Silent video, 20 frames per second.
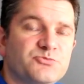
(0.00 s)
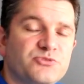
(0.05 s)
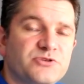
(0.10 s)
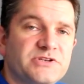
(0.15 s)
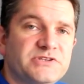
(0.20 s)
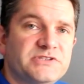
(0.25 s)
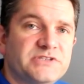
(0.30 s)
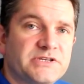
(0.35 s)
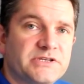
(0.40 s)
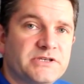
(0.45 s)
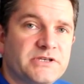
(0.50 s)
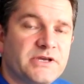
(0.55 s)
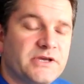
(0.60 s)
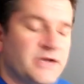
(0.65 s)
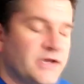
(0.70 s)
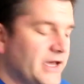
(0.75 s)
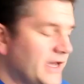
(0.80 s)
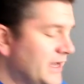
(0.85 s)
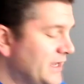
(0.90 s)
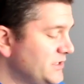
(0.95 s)
printed
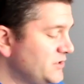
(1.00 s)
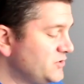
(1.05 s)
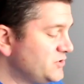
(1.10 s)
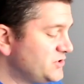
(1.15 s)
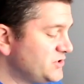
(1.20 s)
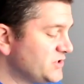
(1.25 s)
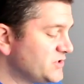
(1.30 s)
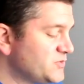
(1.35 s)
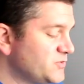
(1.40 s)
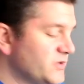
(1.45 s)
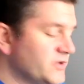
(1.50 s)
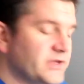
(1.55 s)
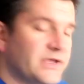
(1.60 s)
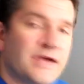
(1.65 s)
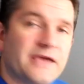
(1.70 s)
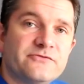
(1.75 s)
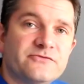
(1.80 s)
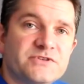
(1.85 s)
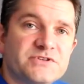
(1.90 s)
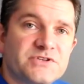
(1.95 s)
and you just want the
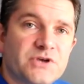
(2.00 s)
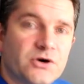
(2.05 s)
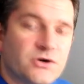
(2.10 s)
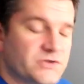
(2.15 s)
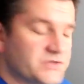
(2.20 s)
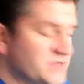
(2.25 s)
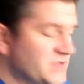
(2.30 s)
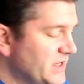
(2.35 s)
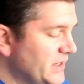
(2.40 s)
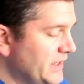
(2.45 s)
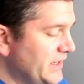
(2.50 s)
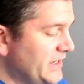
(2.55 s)
end results,